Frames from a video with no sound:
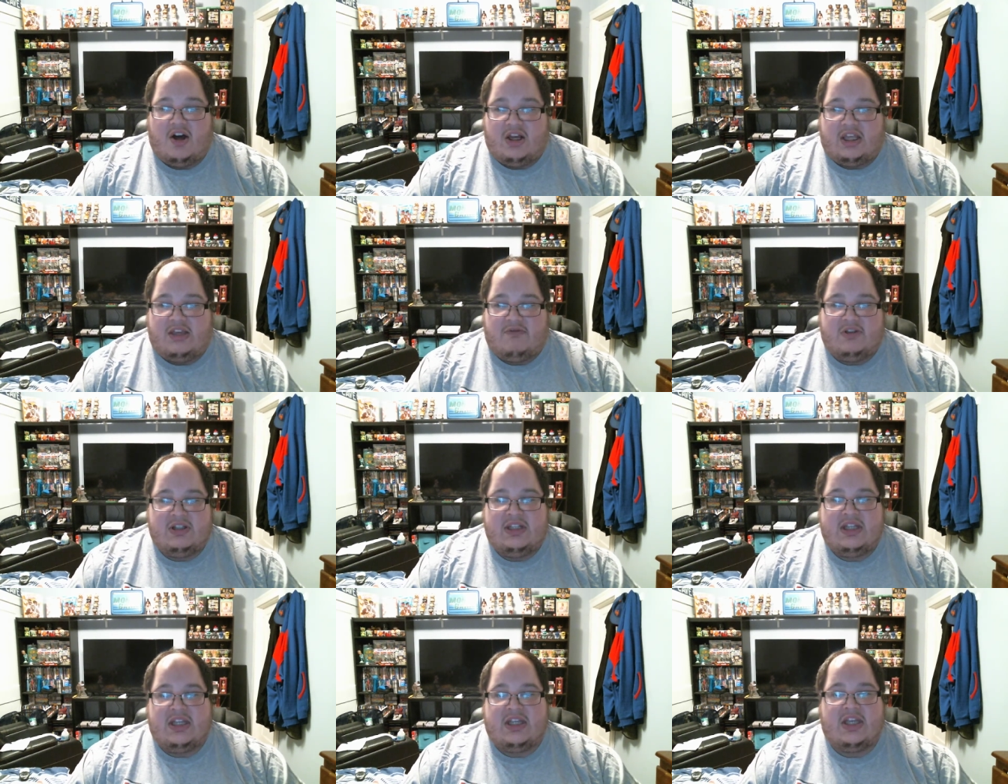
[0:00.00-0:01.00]
He really
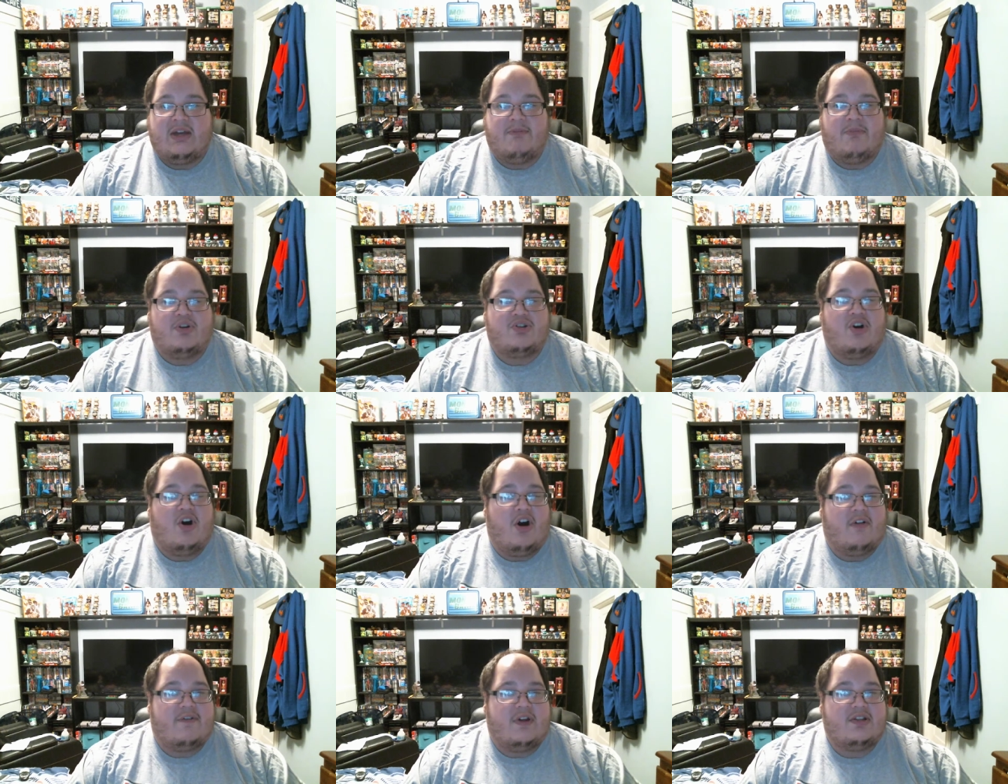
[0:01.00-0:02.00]
didn't get much
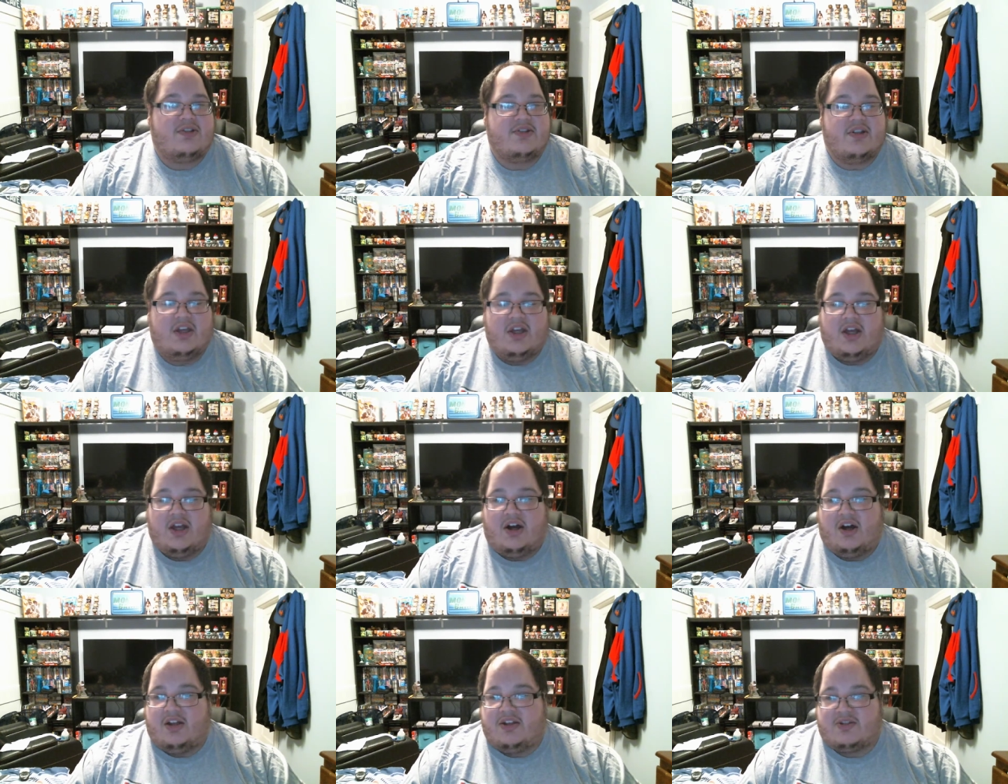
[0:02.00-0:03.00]
offense.
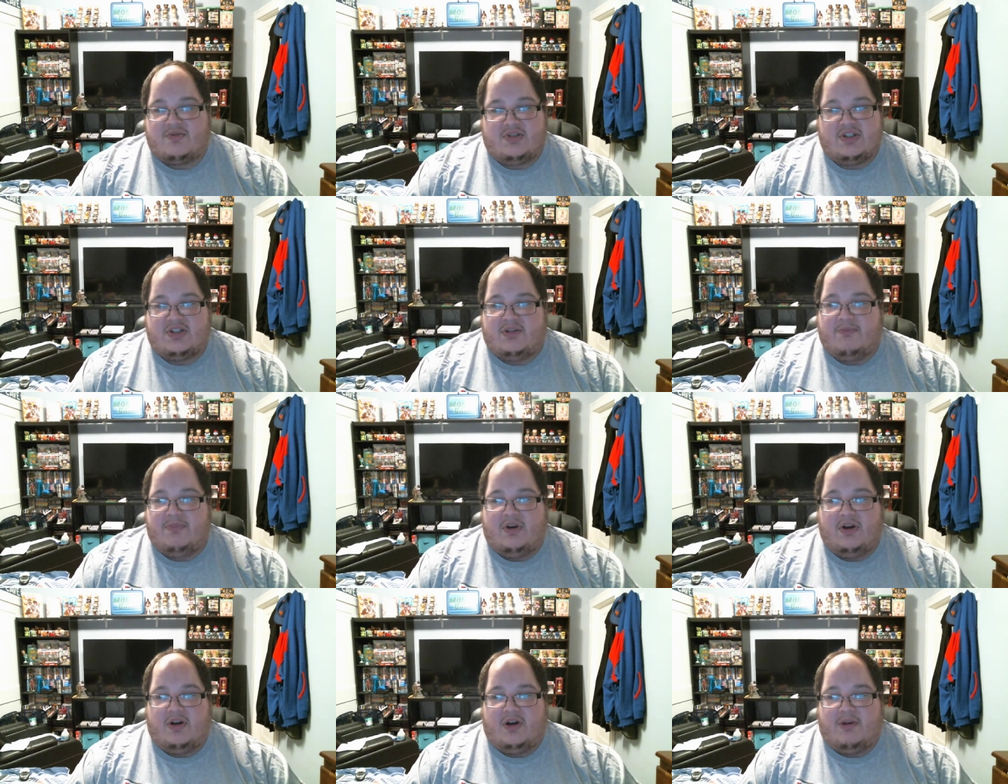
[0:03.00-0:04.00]
This was just
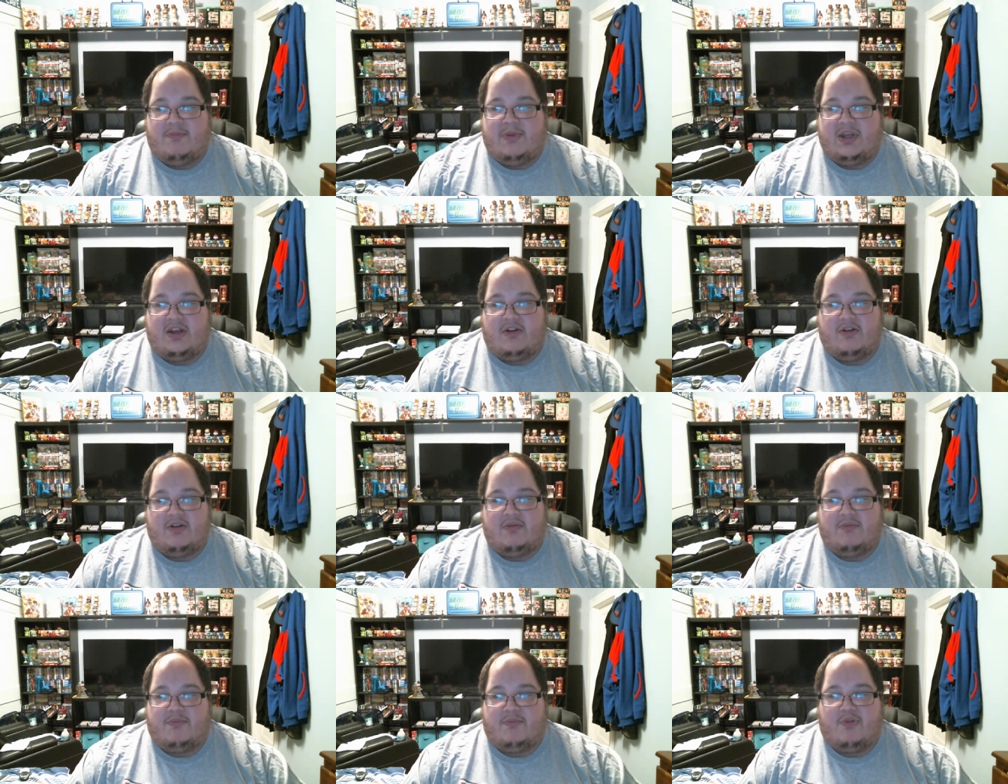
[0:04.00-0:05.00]
a big
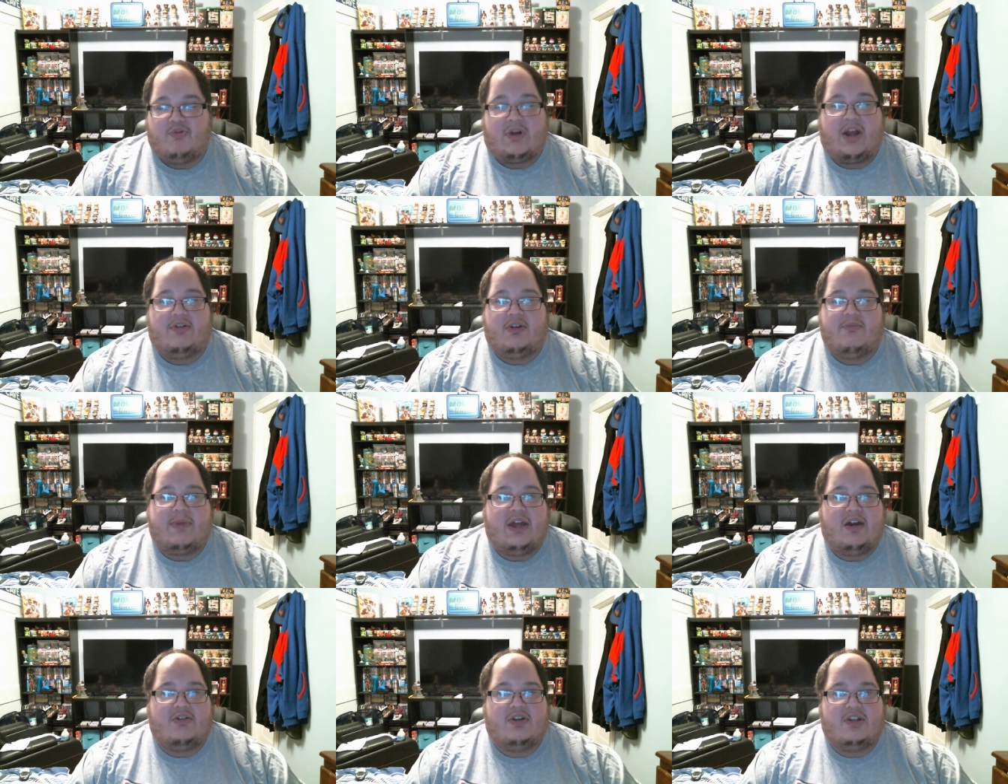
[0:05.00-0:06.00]
ground and
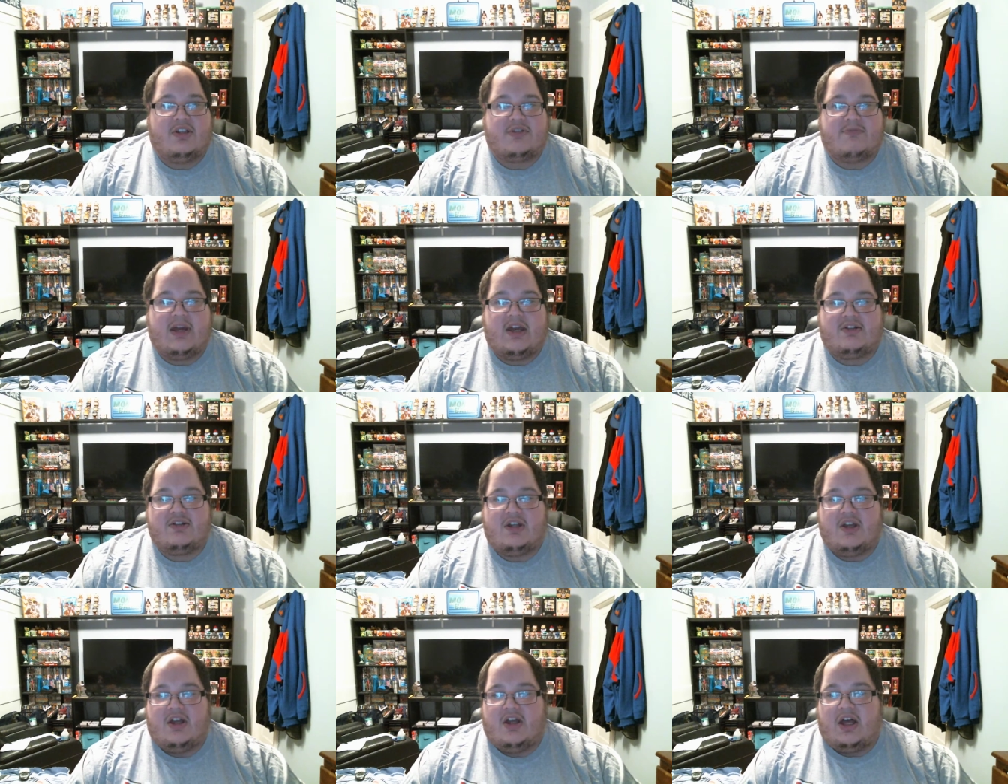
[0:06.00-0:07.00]
pound in this match.
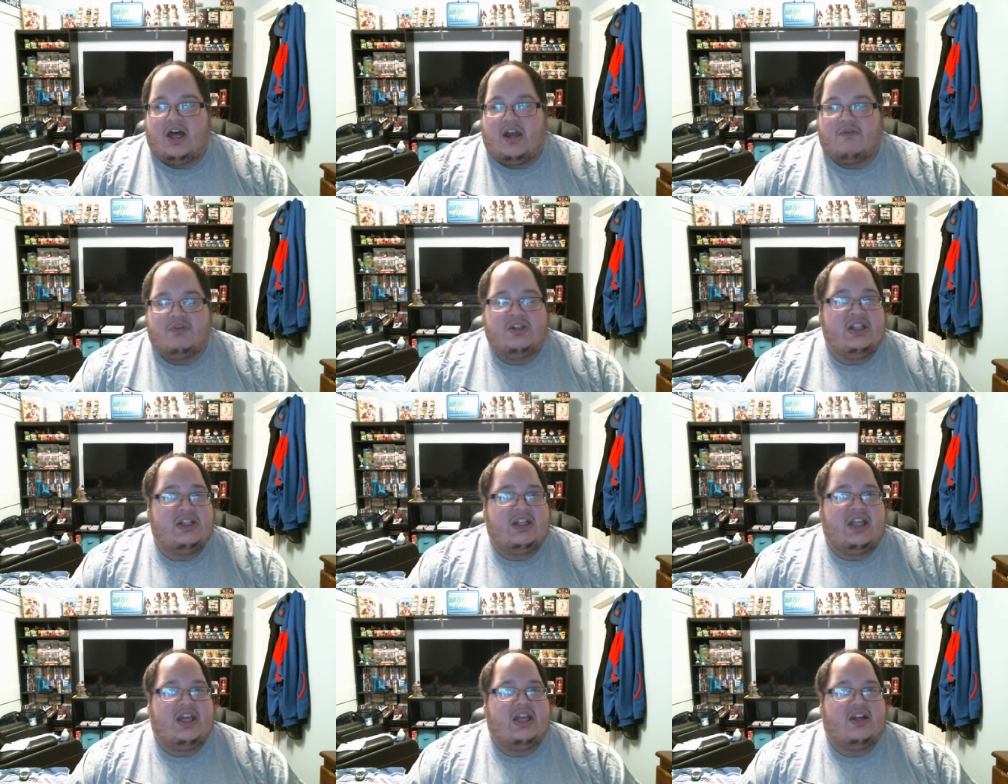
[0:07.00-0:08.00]
I really
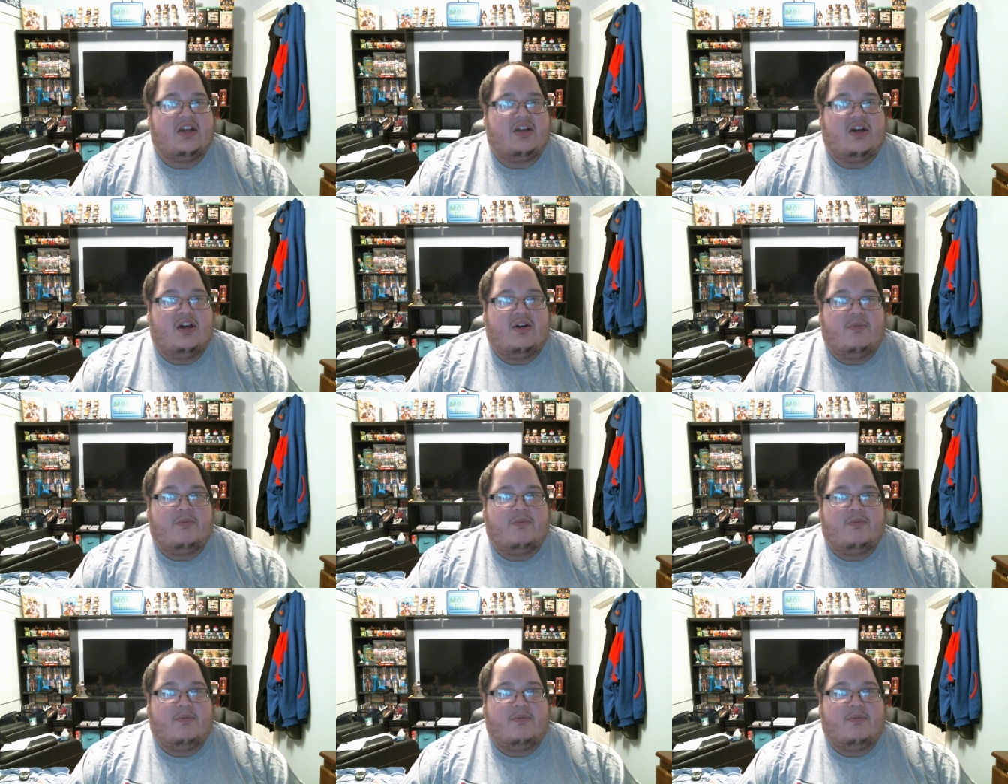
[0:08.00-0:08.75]
like the